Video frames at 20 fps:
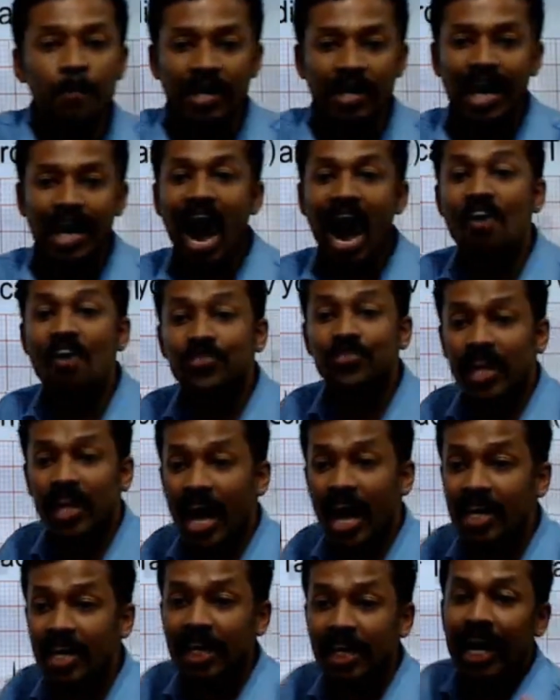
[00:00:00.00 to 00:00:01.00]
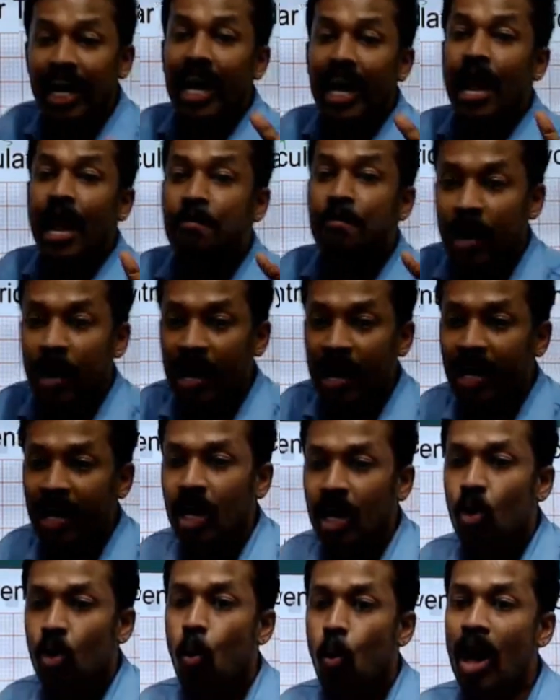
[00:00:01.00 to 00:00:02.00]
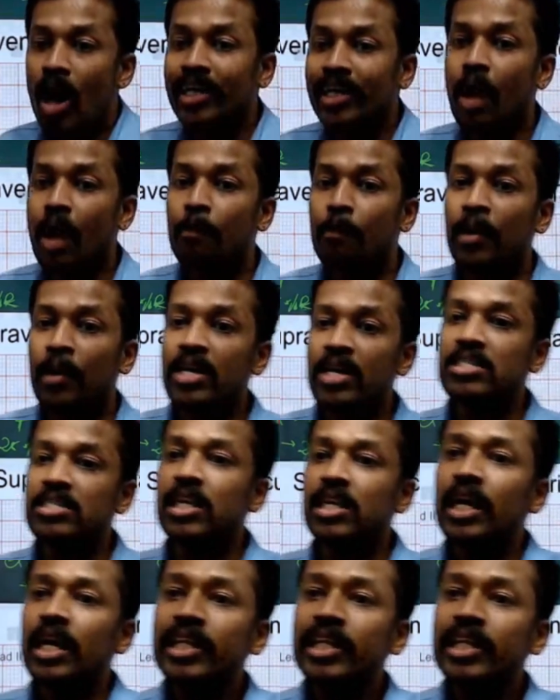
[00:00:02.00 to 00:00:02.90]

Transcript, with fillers: MI, after an MI, what happens?